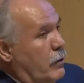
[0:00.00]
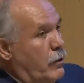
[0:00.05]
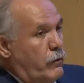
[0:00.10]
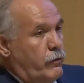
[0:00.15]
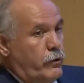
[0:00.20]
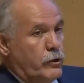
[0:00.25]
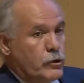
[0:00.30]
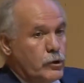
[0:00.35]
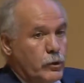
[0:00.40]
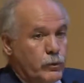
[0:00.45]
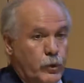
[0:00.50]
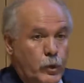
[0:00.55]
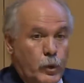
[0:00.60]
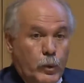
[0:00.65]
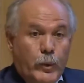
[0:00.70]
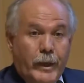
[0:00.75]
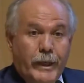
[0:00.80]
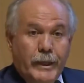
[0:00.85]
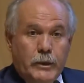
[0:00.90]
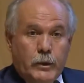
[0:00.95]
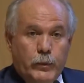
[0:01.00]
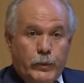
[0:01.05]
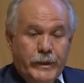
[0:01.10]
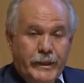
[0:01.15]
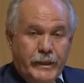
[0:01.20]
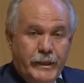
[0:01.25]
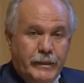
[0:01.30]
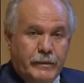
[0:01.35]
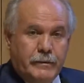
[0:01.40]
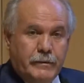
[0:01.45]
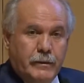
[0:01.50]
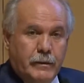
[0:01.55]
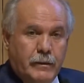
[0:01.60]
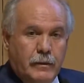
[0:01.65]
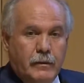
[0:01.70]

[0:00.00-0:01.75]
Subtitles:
First of all, why do we need